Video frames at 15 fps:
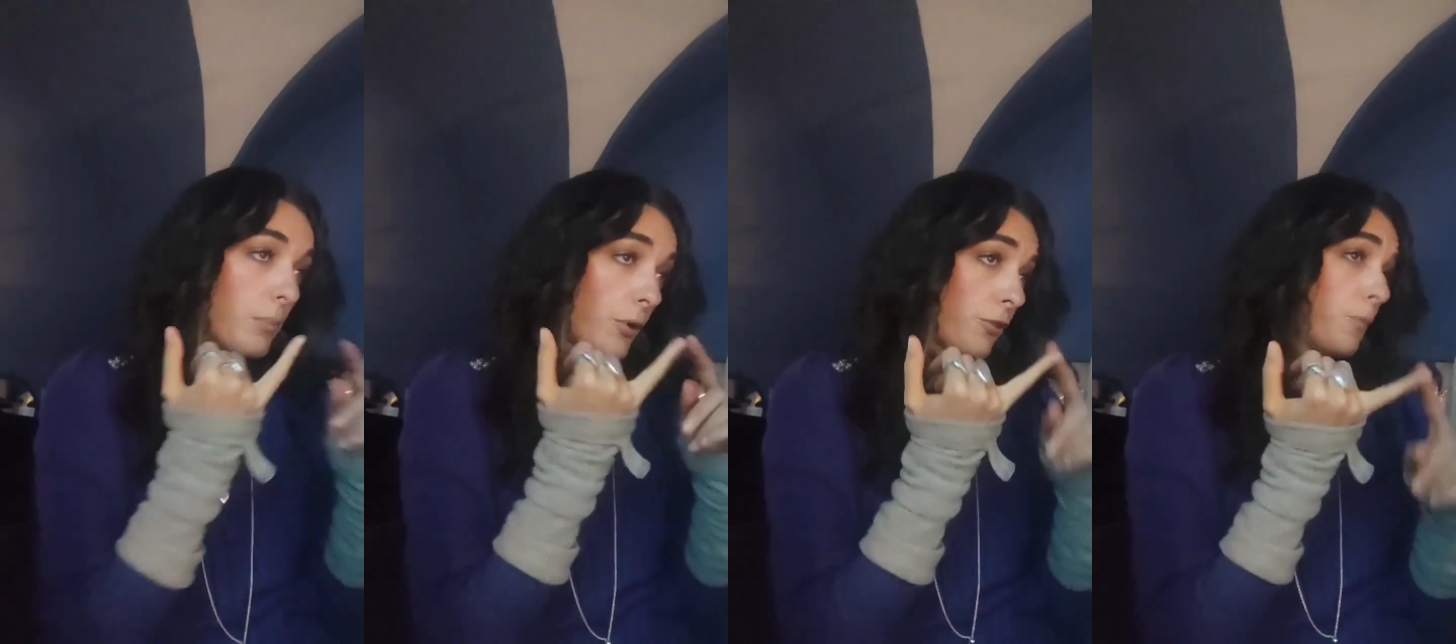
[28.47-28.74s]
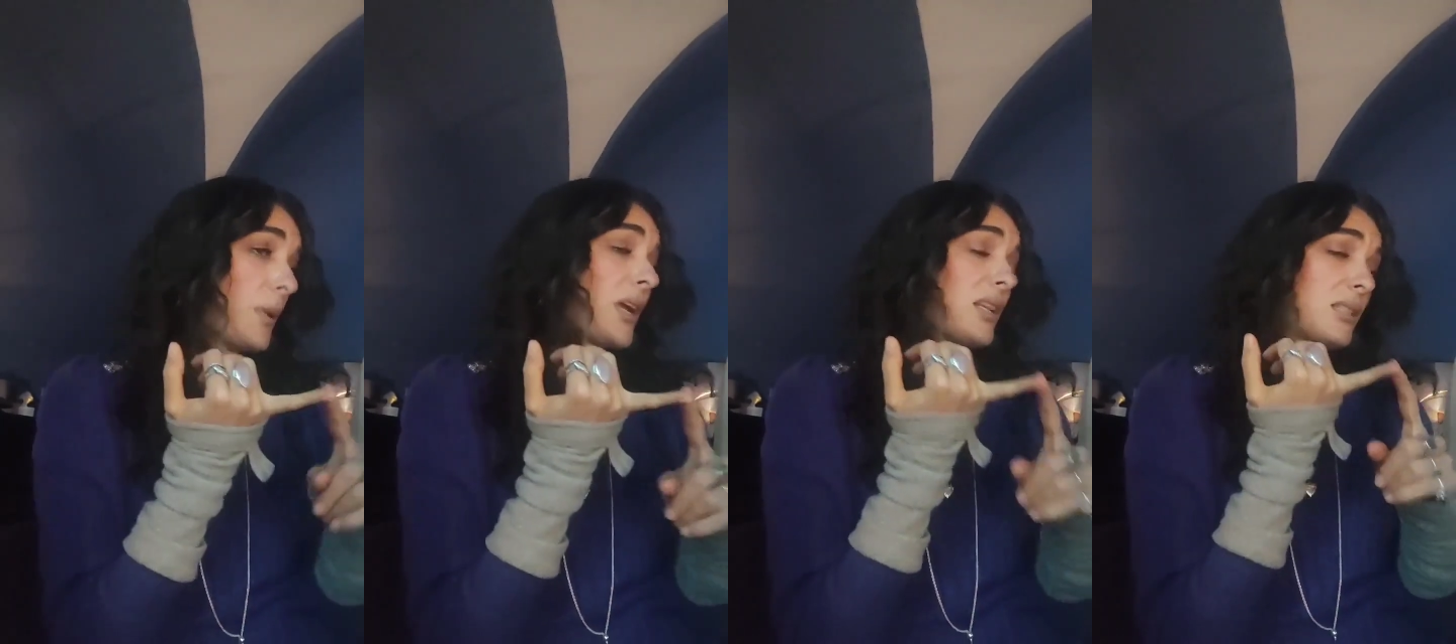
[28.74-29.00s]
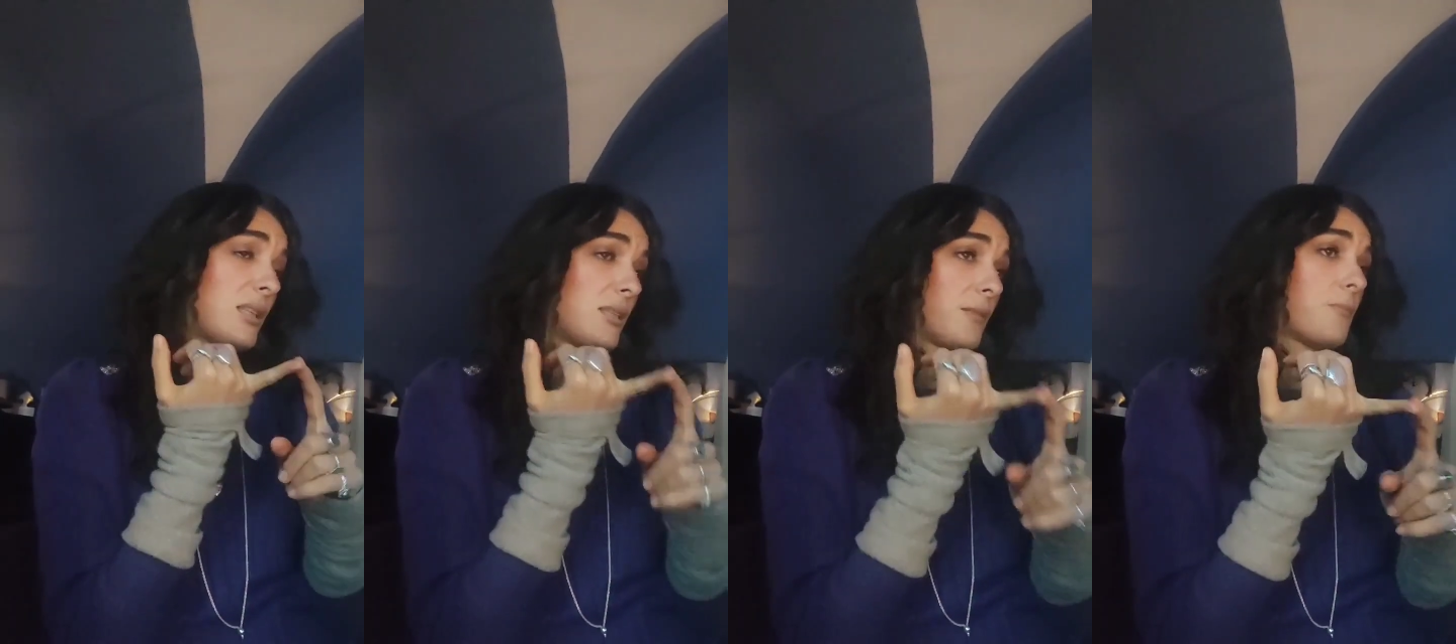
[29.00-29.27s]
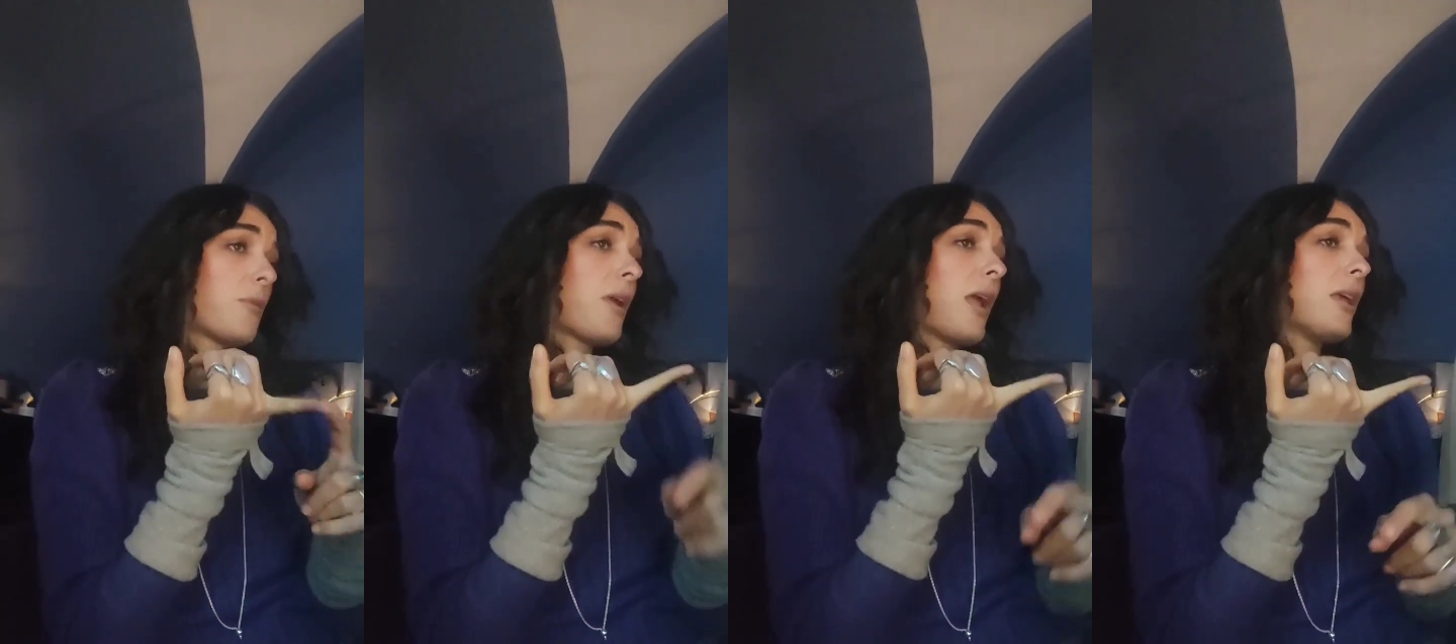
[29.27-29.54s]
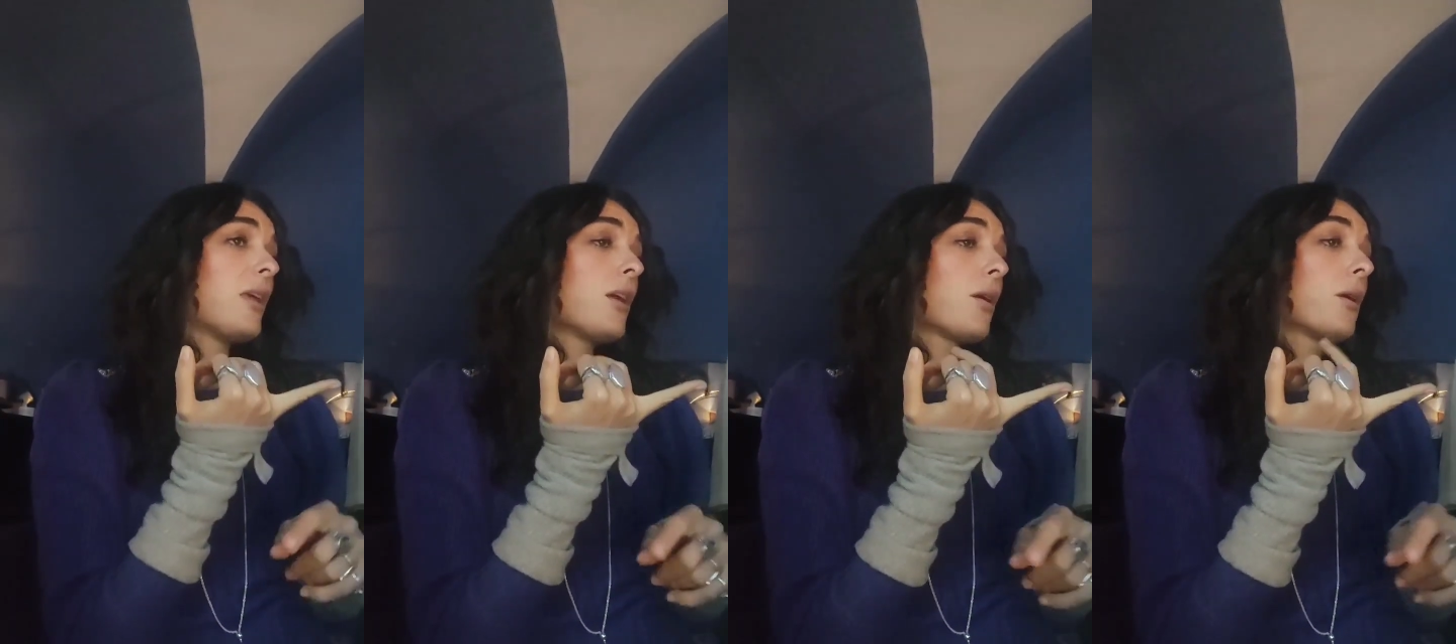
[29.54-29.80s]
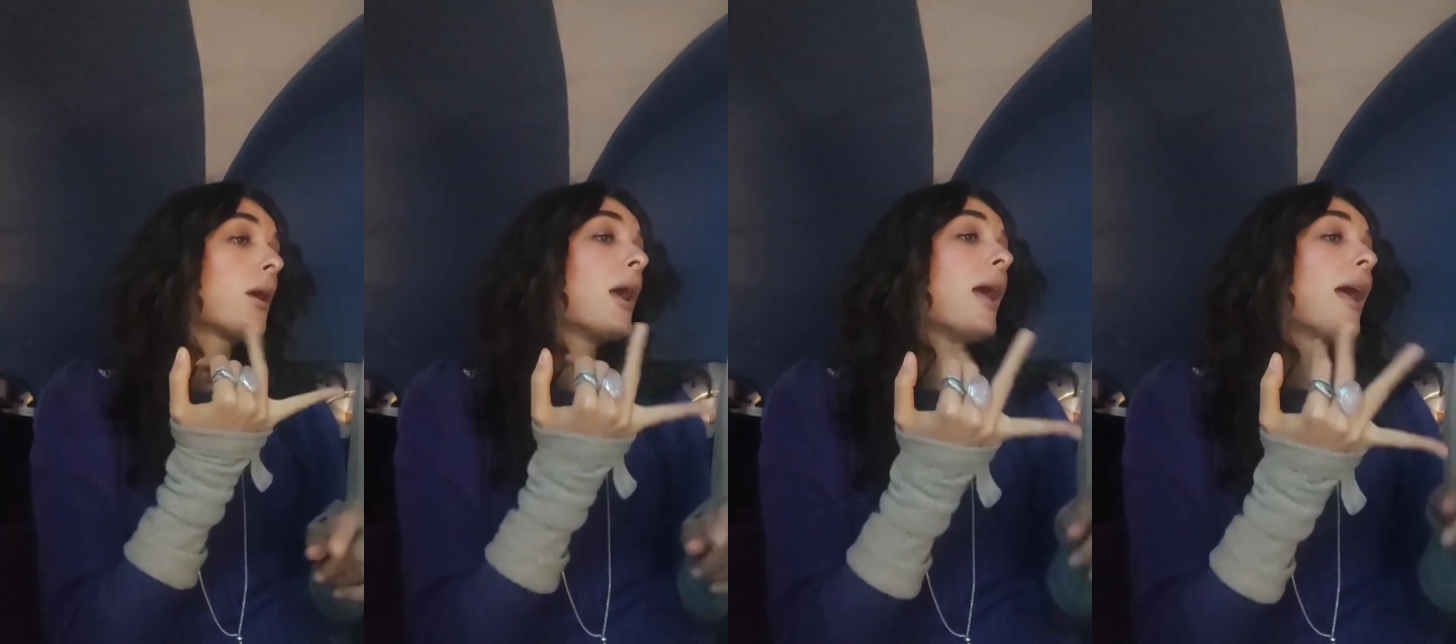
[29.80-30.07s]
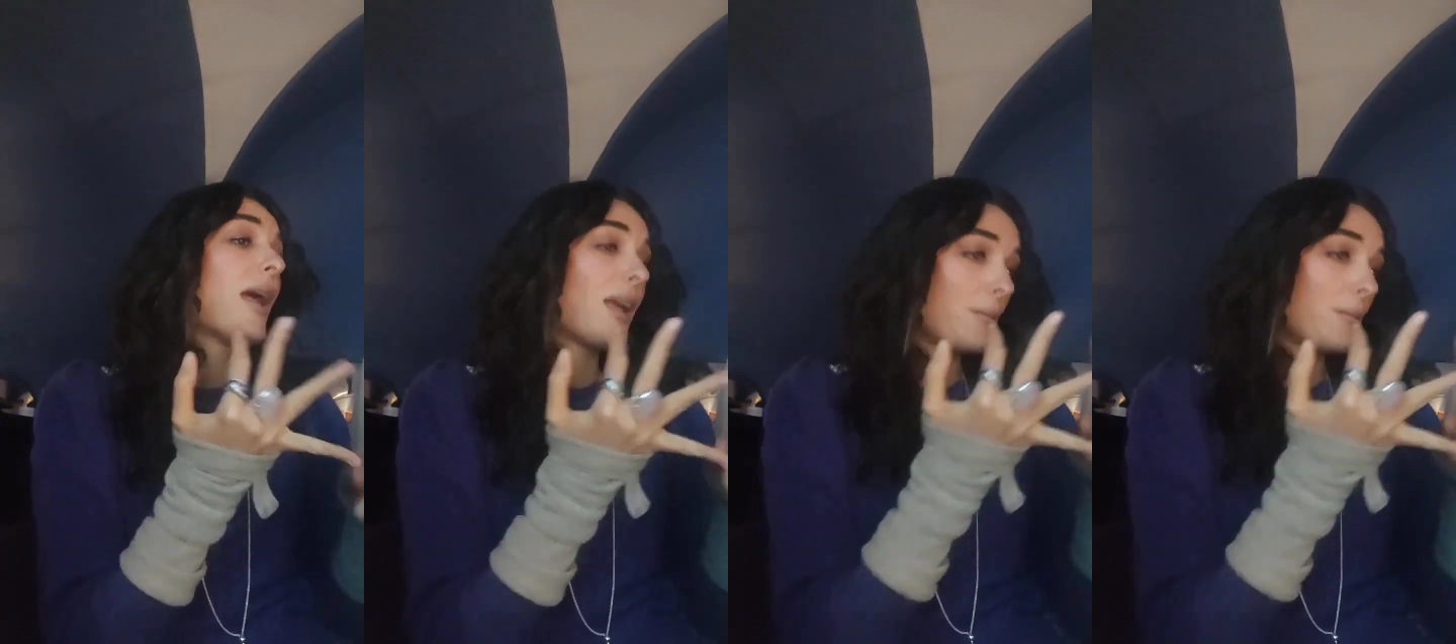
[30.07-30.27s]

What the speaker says: both because it's a prayer and